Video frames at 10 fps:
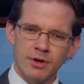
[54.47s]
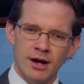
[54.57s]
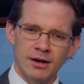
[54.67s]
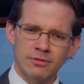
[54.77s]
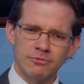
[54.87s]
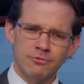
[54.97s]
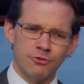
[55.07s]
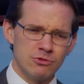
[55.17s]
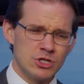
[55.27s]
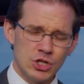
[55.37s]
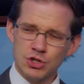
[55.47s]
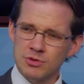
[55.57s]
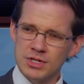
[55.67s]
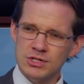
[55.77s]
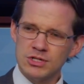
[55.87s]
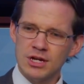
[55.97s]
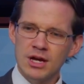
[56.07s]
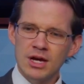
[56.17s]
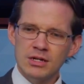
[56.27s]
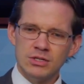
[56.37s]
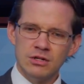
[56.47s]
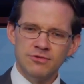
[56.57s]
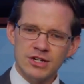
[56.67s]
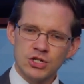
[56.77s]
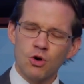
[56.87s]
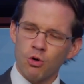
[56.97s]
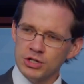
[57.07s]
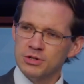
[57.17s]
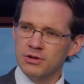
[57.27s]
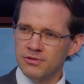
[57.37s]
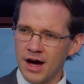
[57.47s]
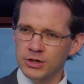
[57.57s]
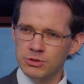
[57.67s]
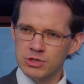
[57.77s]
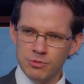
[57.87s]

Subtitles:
for centuries to invest according to their values.